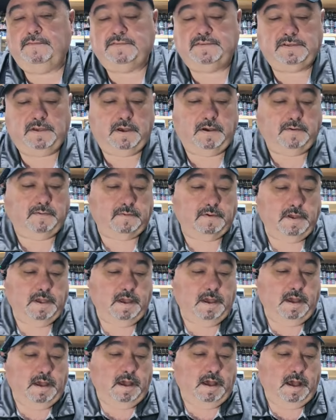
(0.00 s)
So,
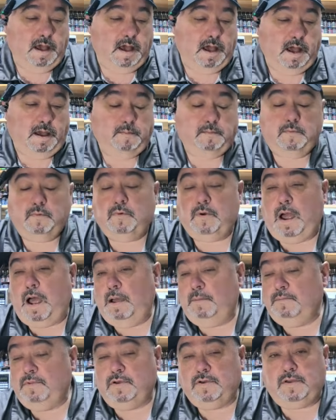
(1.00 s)

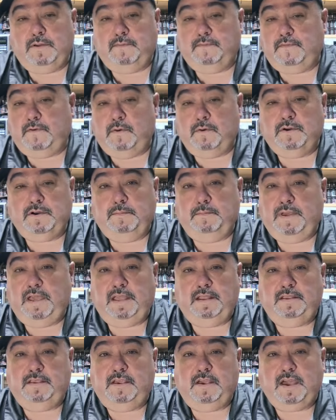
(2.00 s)
I'm looking forward to
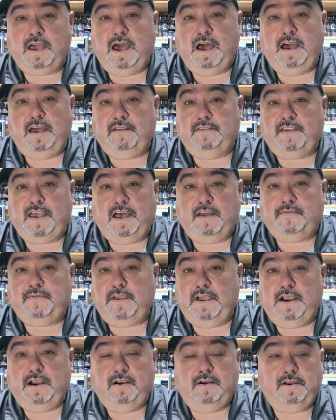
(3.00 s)
meeting you guys out
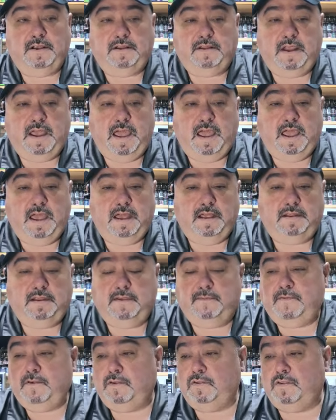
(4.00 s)
there, and
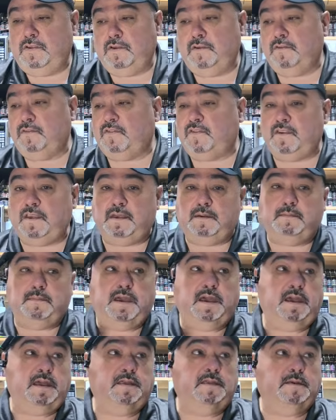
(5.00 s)
if you do see
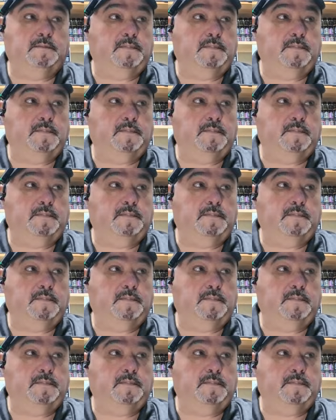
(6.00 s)
me in the